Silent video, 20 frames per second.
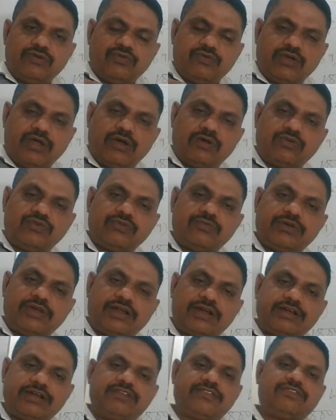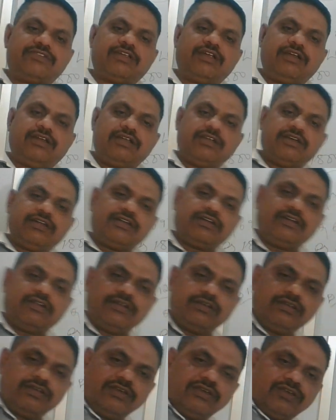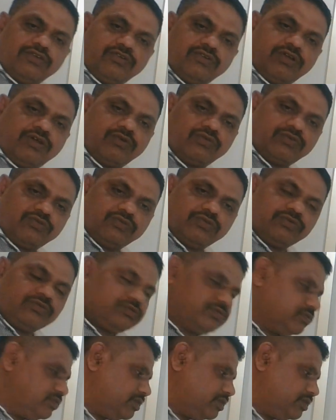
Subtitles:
we have to be understand, and you have to